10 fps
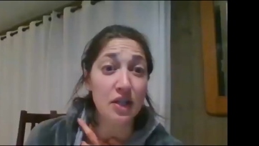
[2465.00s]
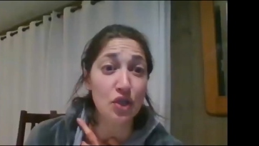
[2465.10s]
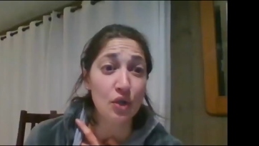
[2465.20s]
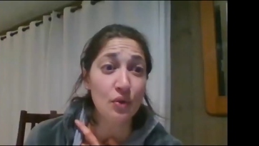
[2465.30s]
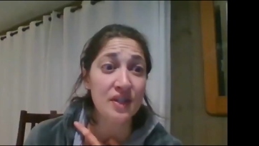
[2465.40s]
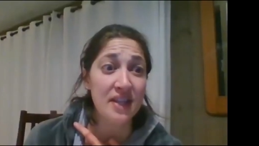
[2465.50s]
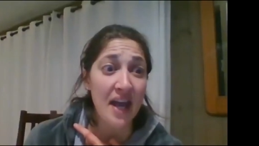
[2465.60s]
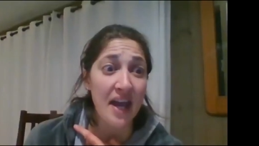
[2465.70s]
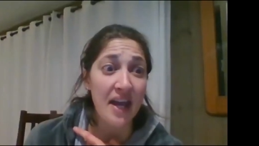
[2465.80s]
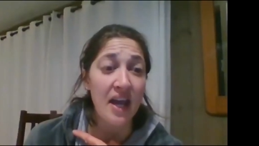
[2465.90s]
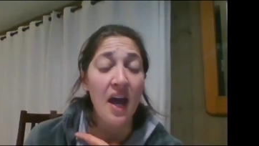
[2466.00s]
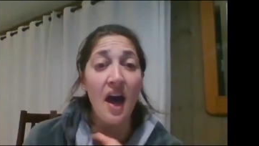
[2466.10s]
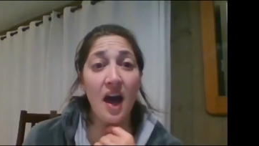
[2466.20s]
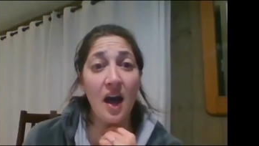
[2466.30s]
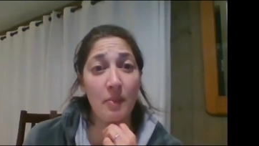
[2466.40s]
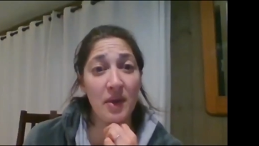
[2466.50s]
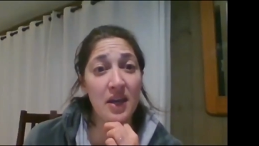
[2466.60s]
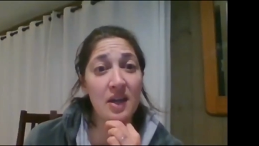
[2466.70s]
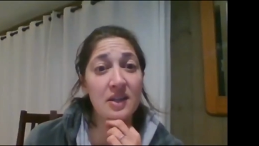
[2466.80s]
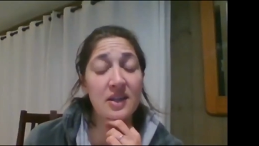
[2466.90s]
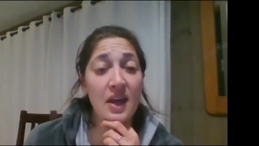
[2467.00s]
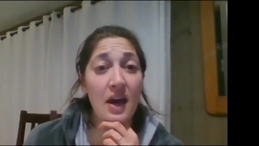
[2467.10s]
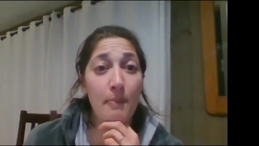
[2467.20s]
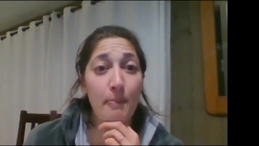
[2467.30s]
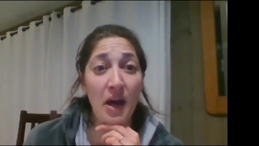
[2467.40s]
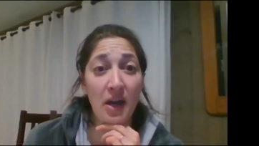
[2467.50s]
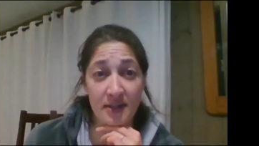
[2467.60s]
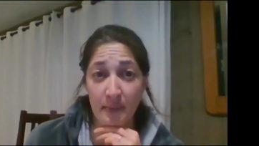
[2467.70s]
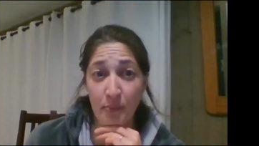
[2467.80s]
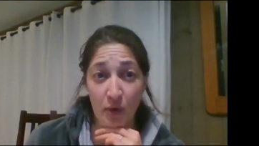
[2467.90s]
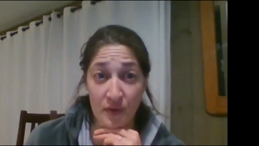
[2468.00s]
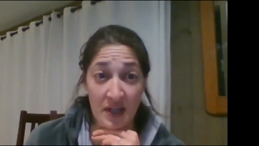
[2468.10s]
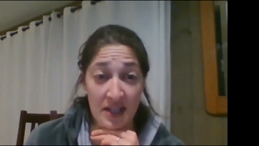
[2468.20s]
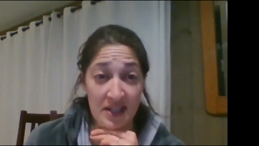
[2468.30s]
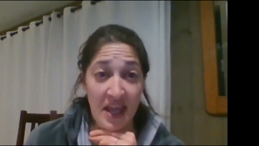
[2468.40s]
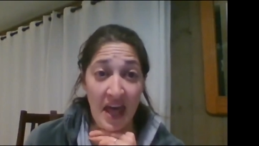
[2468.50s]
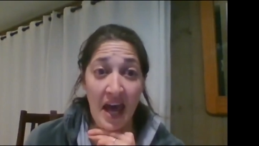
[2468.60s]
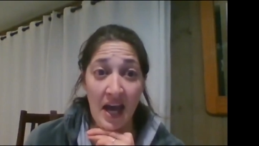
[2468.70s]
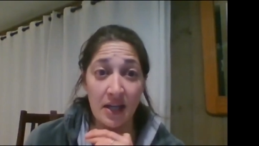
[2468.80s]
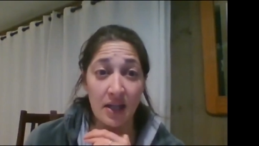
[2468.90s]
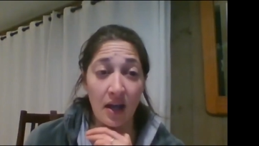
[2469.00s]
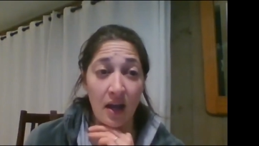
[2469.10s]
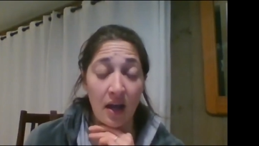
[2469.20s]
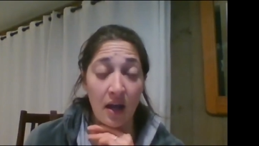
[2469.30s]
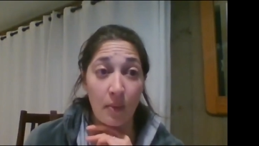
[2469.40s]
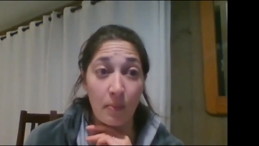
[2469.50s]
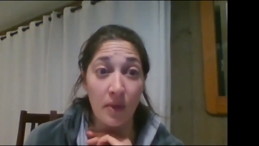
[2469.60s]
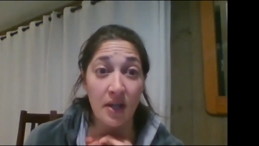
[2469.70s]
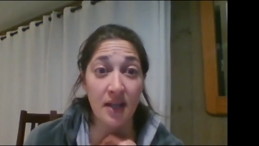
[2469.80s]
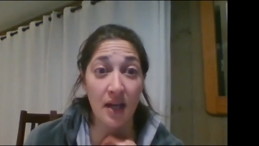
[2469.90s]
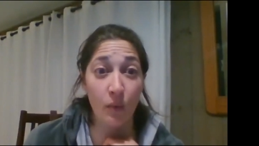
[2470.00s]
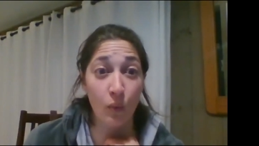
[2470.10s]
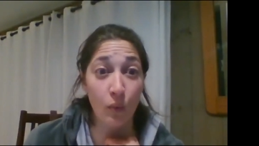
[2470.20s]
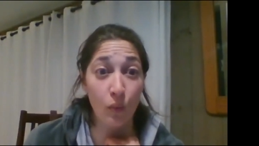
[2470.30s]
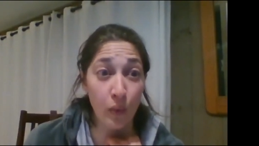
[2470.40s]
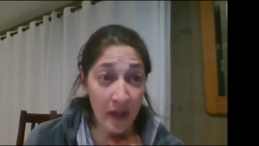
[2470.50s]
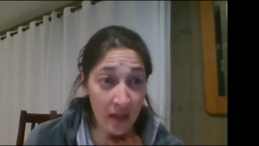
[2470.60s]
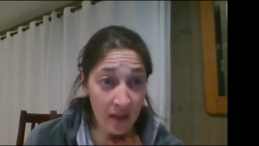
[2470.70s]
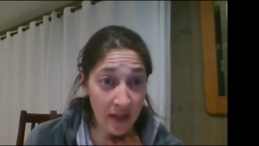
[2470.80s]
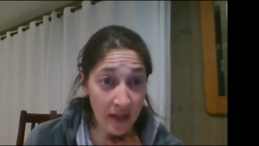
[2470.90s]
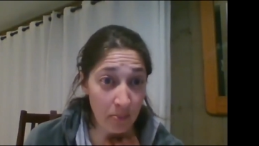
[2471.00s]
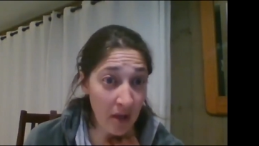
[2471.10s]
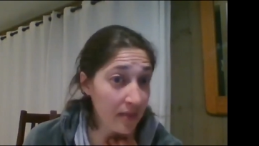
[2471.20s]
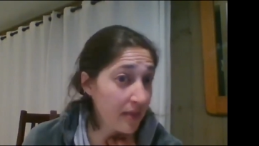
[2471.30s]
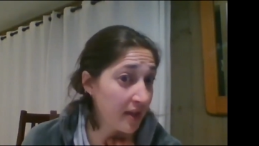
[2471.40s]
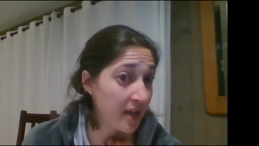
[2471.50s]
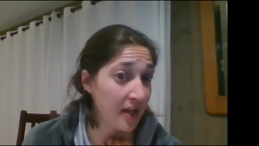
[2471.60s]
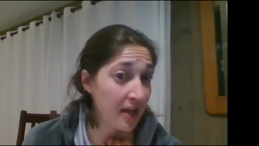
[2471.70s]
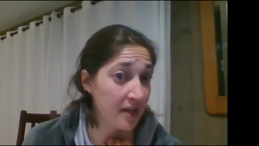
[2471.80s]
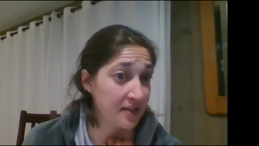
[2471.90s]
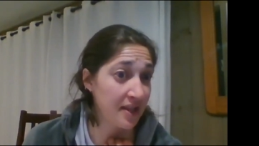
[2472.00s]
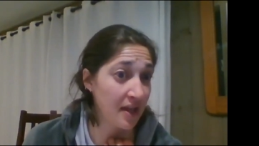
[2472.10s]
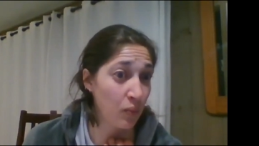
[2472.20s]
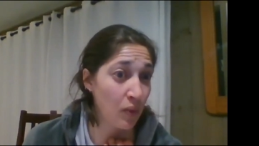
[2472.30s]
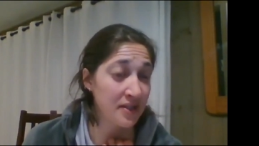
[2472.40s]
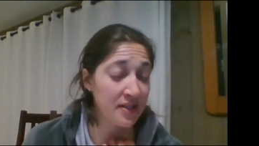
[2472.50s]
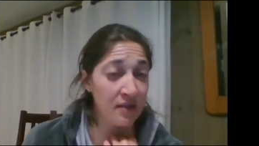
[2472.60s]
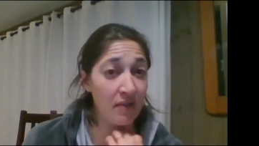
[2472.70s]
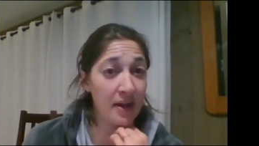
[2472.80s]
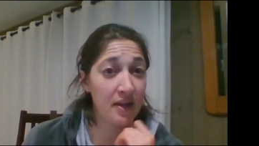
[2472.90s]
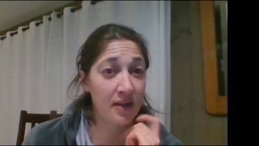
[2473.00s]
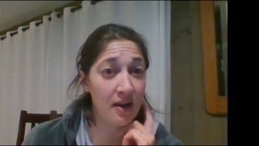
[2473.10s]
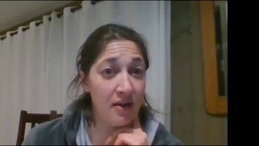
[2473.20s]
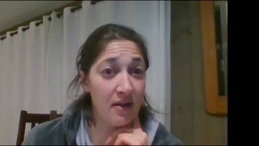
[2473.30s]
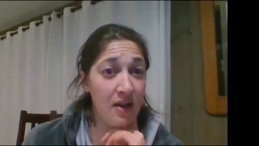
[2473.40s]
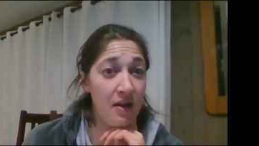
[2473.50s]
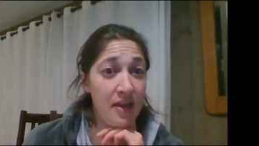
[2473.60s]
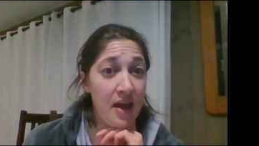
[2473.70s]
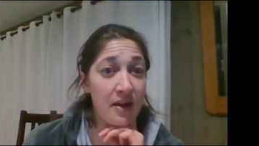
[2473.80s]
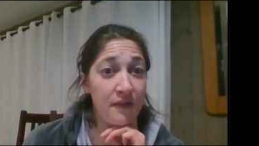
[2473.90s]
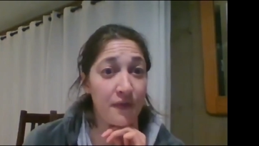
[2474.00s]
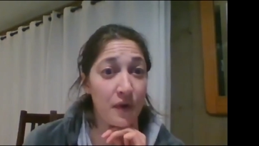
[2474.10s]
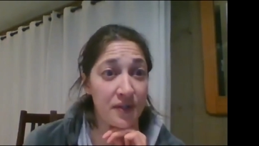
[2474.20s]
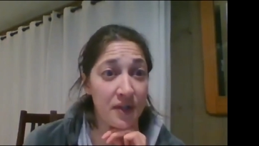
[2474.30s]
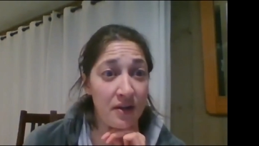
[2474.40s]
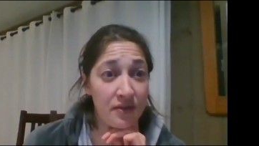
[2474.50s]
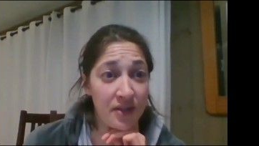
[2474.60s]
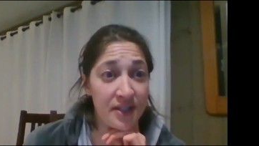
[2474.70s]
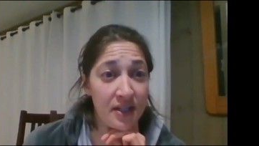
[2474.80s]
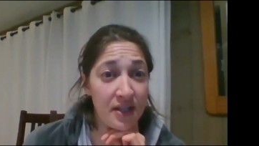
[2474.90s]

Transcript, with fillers: did you say um, is the Bugs and Brews is that um, is that a weekly, monthly? Is what's the regularity on that? If folks are so, into